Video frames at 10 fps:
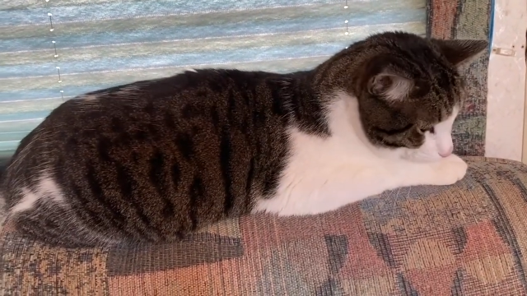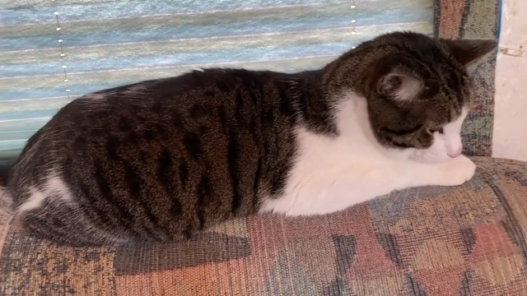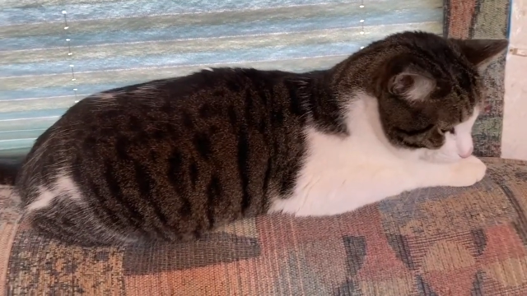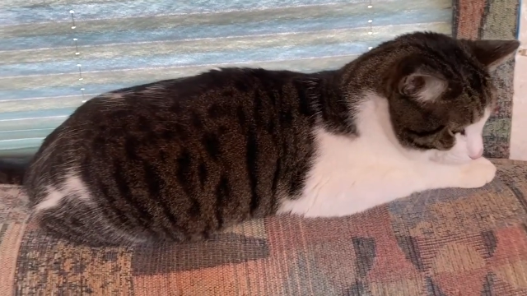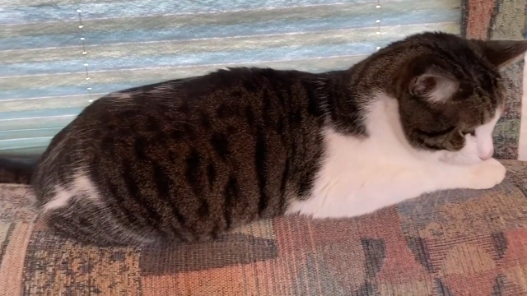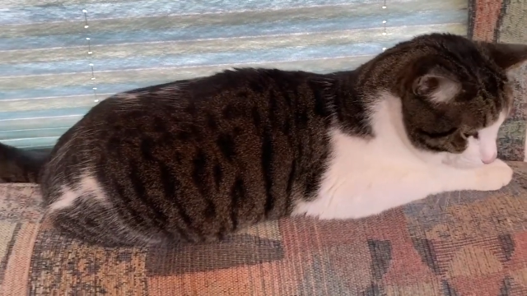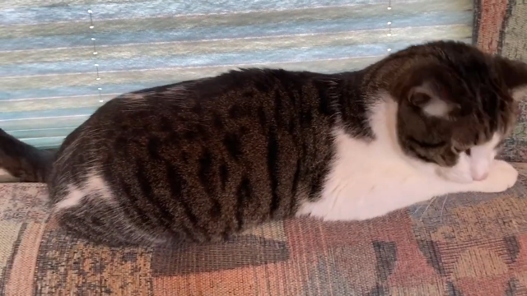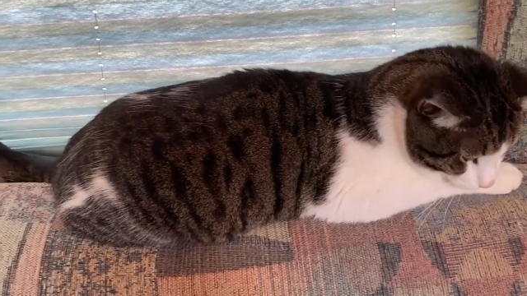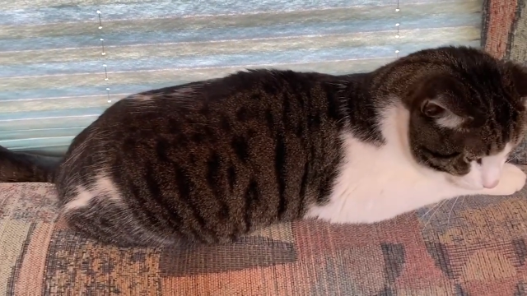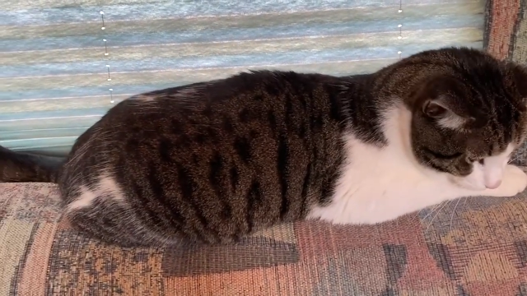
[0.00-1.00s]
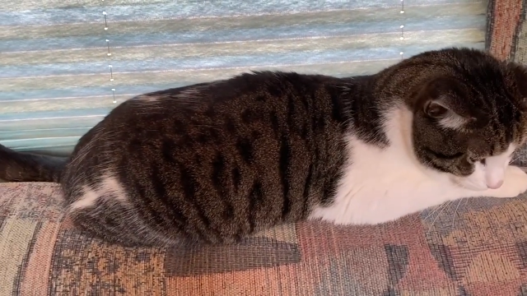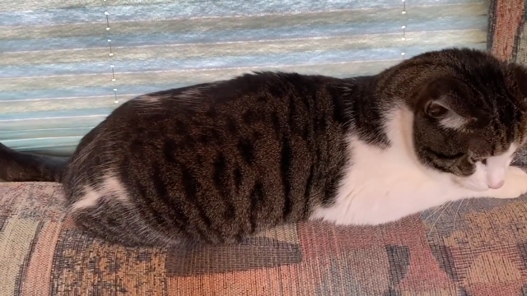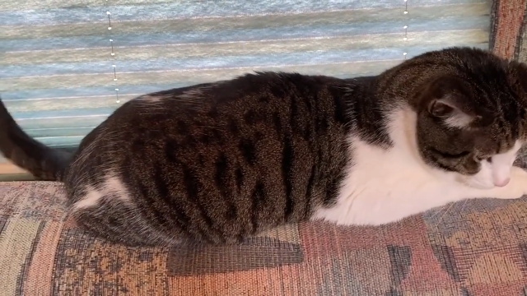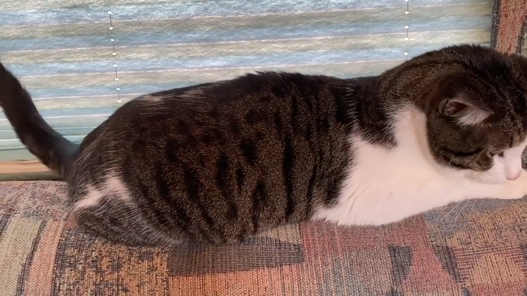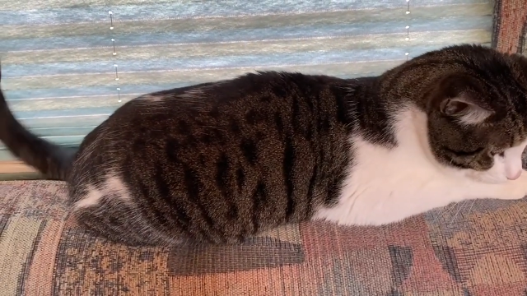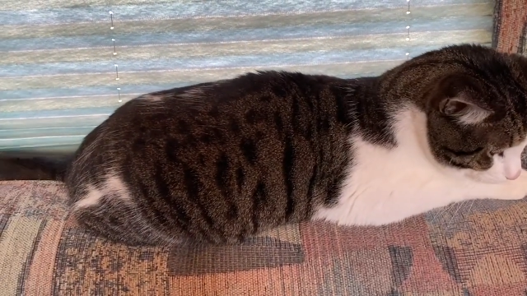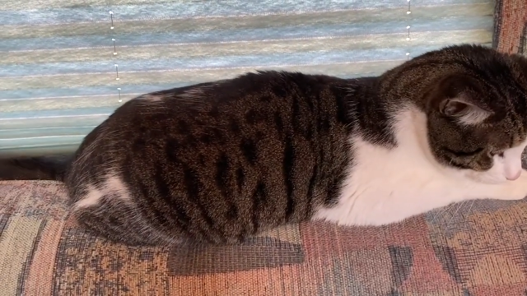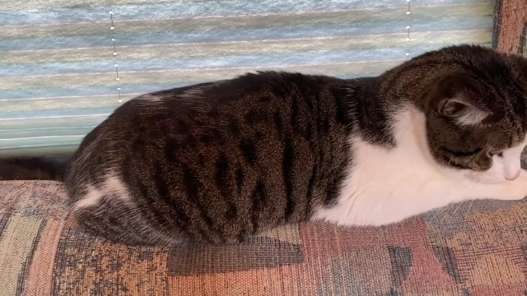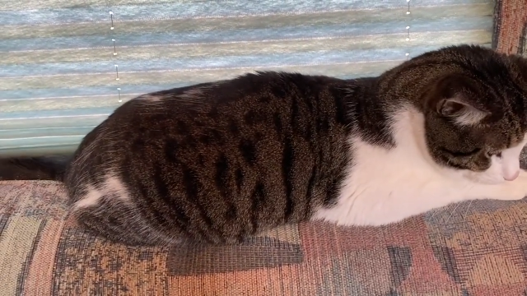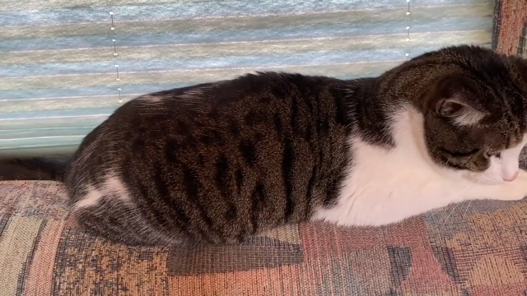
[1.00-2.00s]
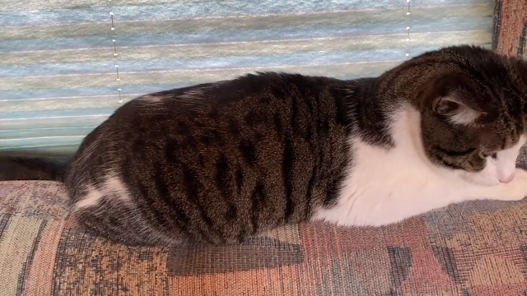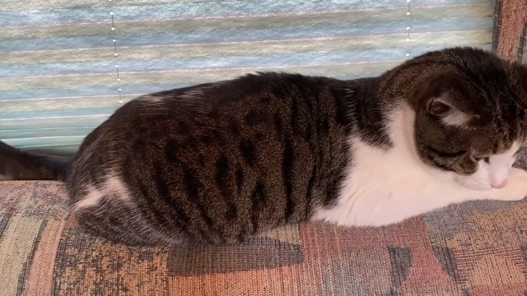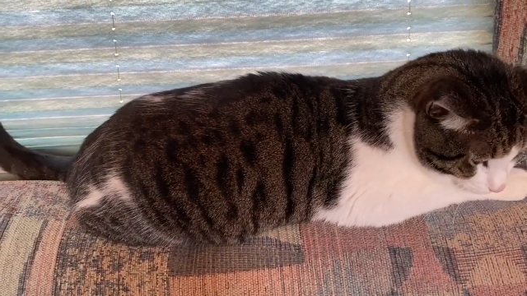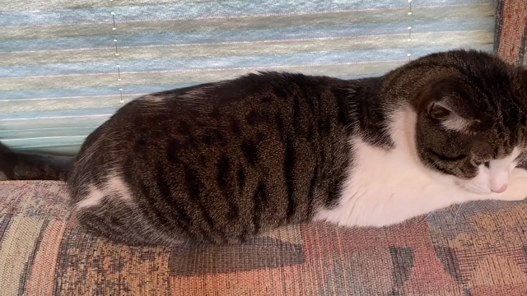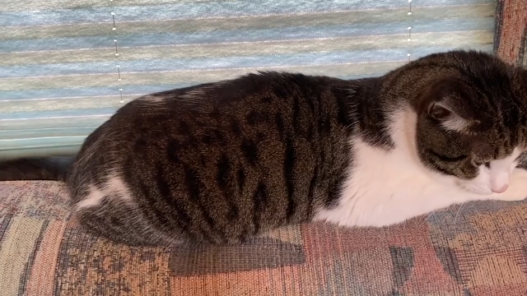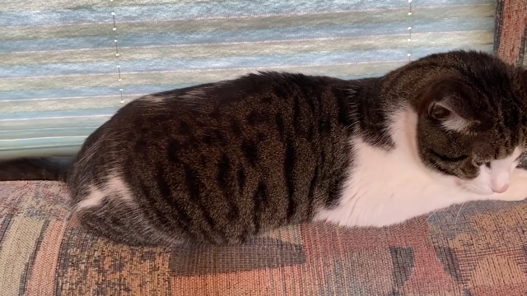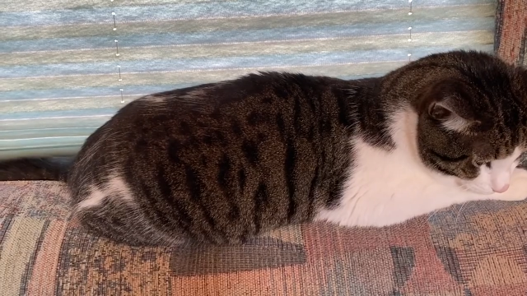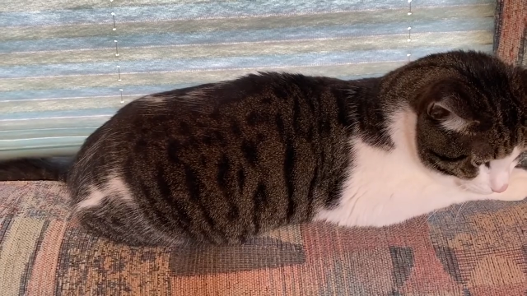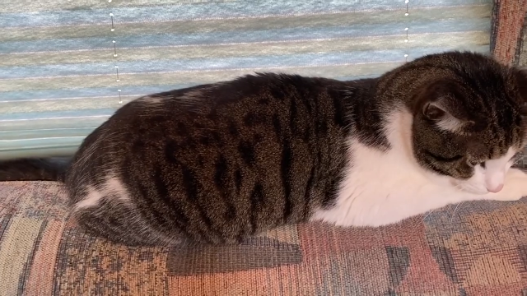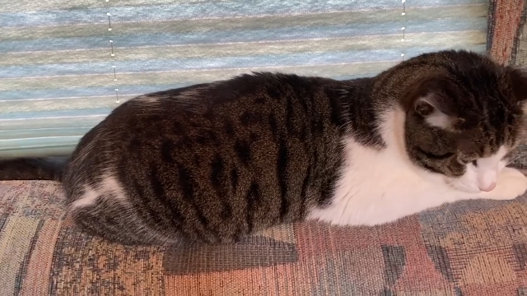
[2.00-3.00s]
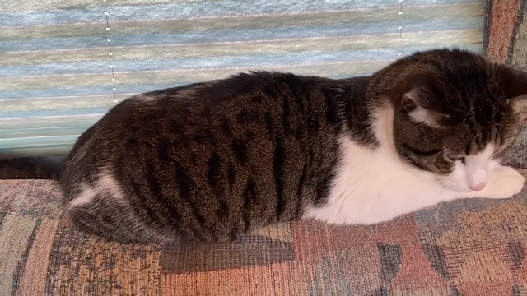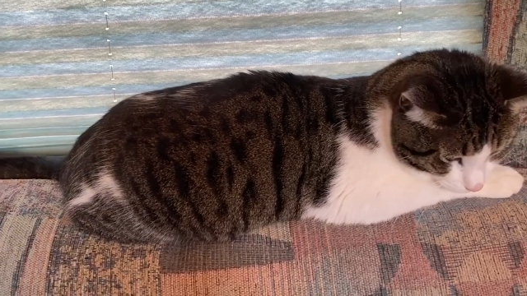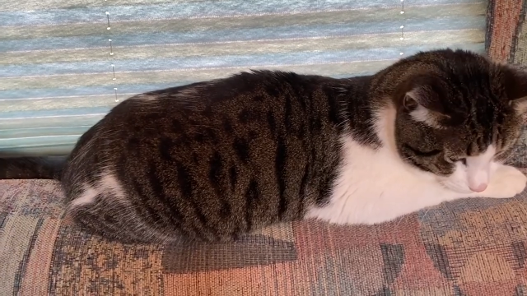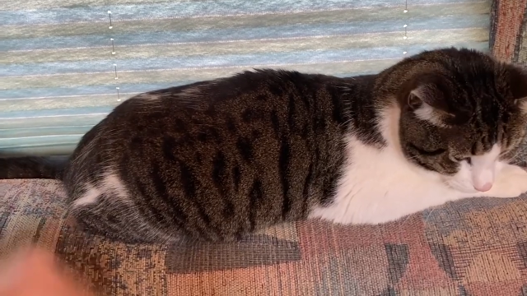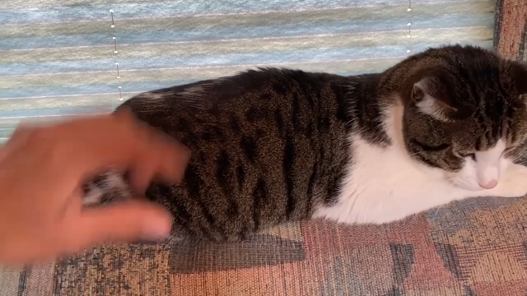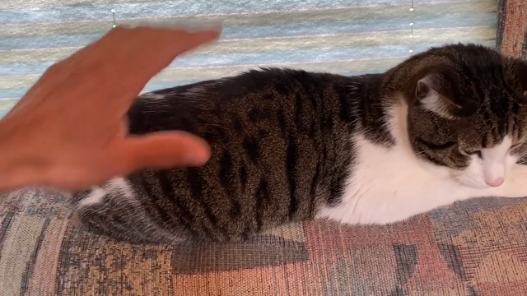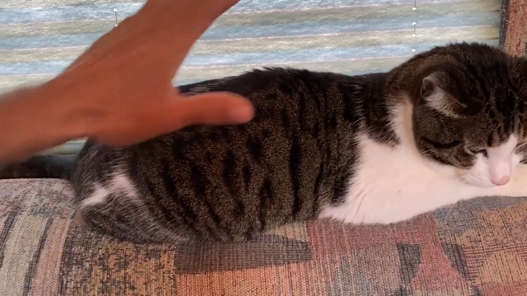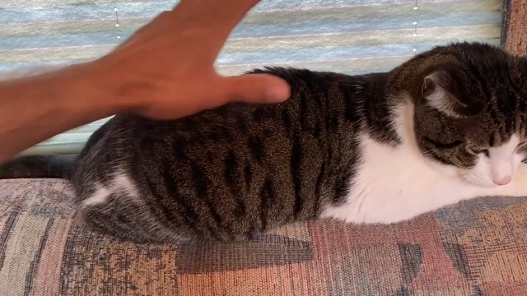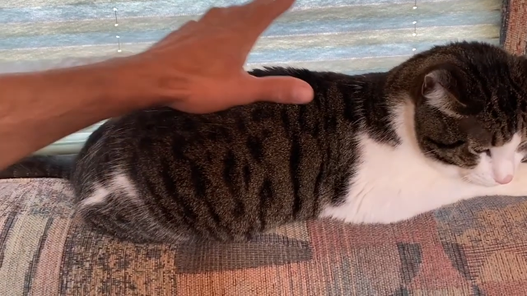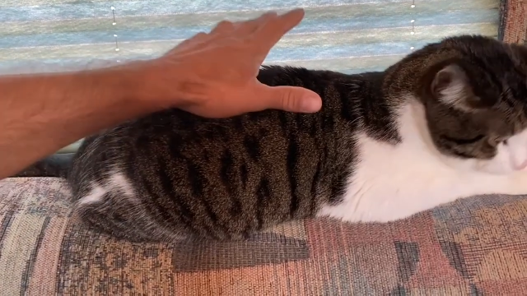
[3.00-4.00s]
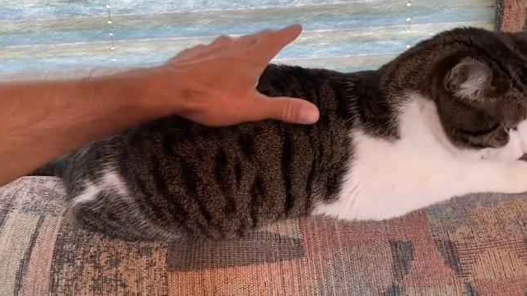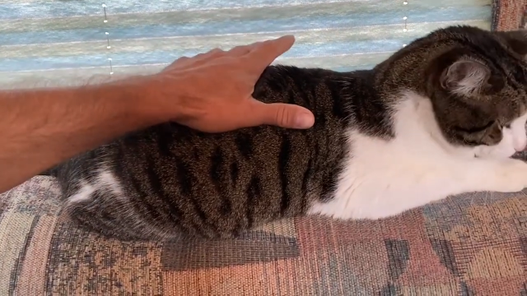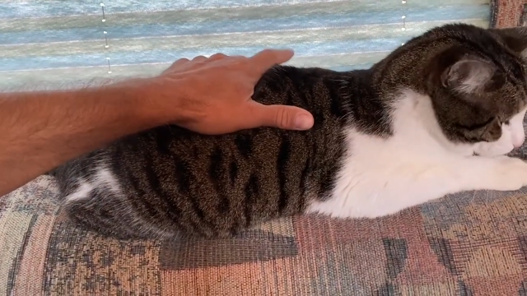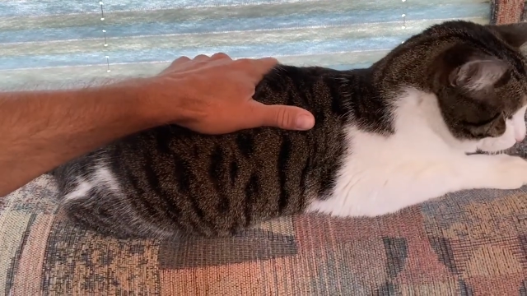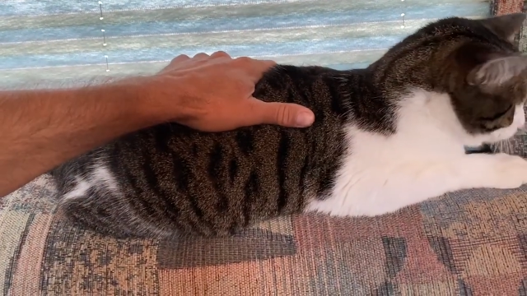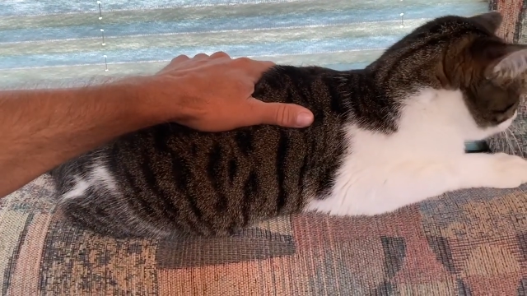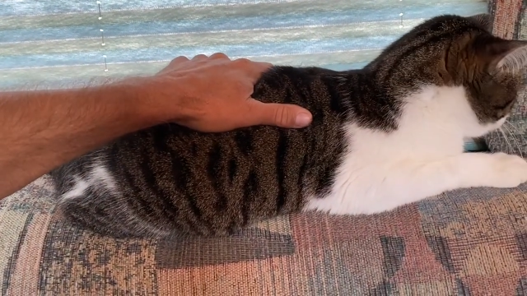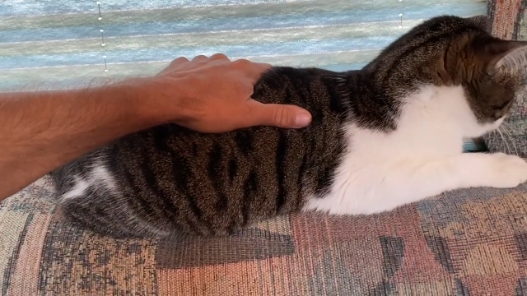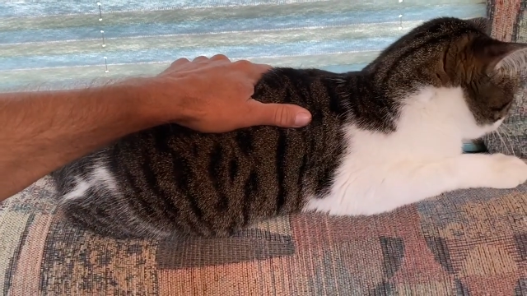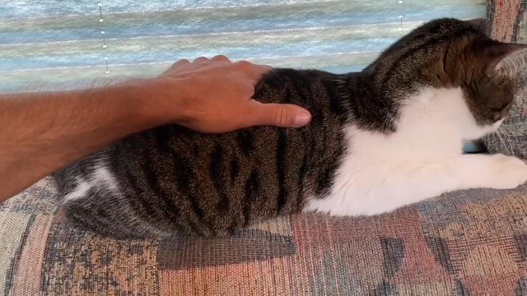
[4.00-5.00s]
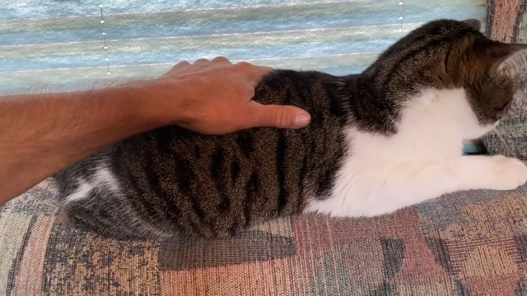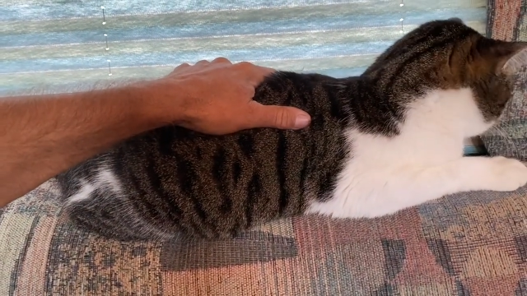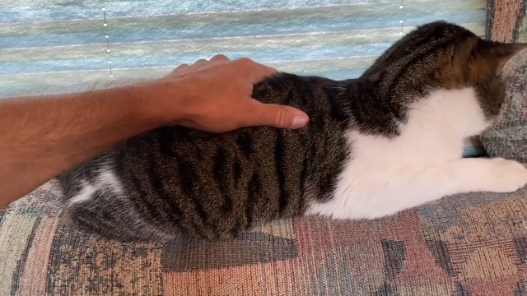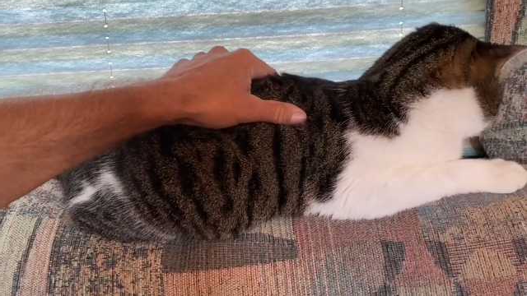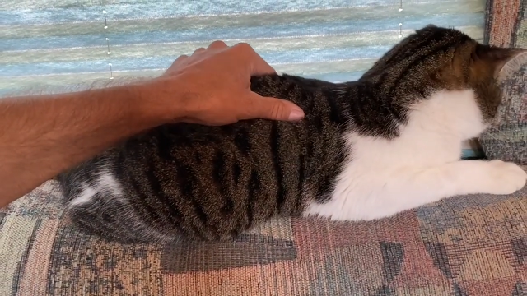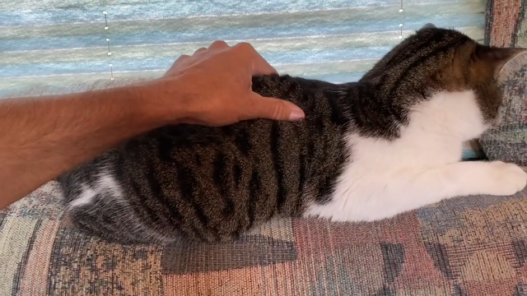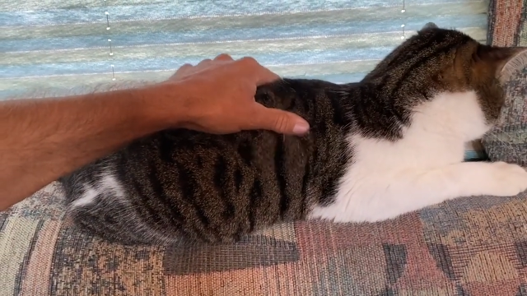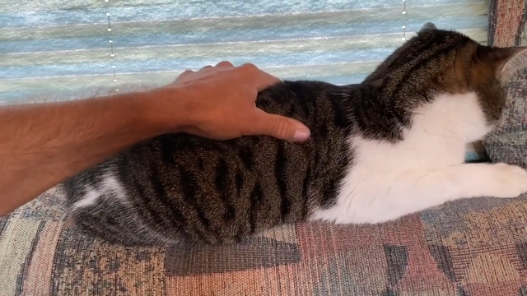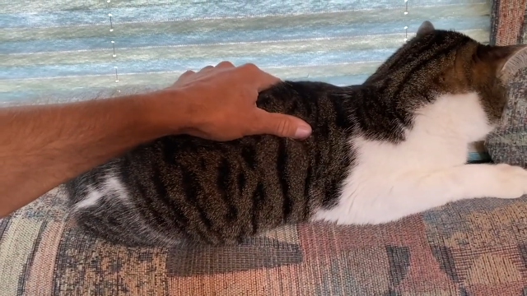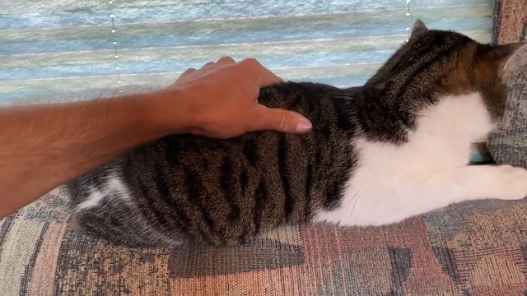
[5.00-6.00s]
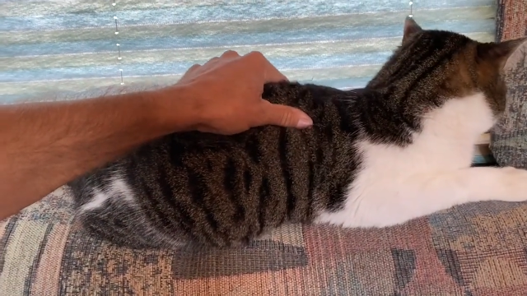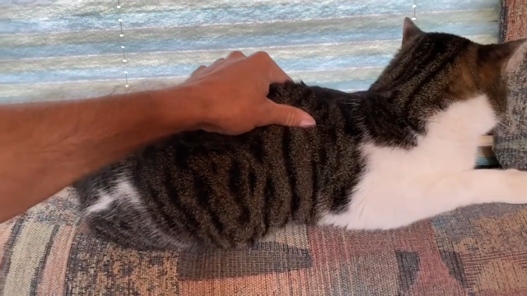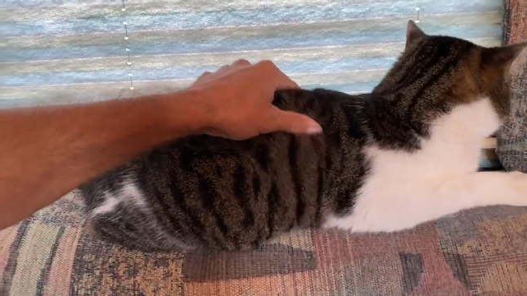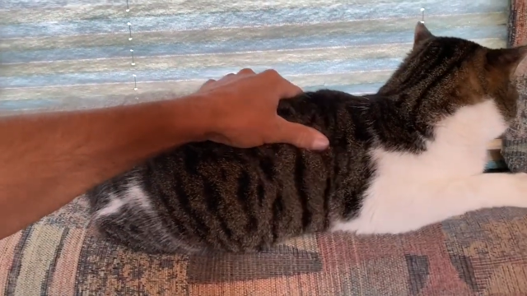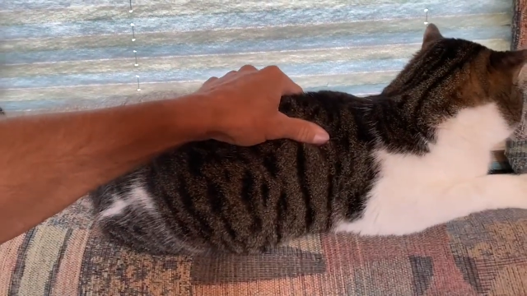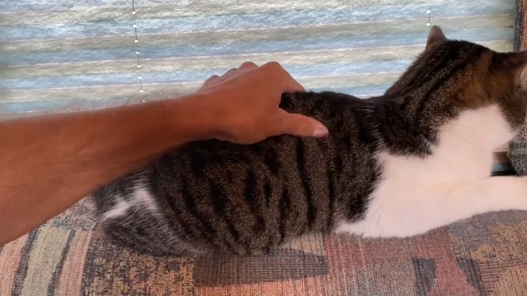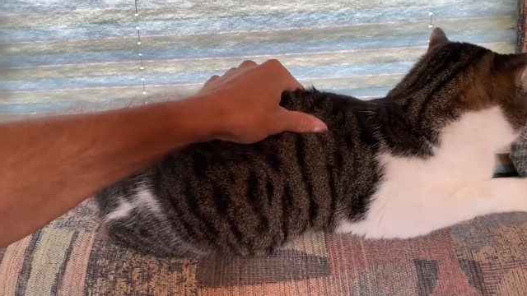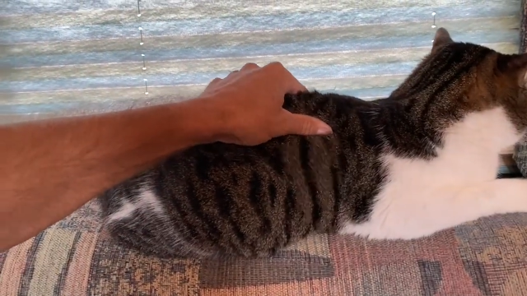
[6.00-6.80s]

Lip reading: No face is visible, so there are no lips to read.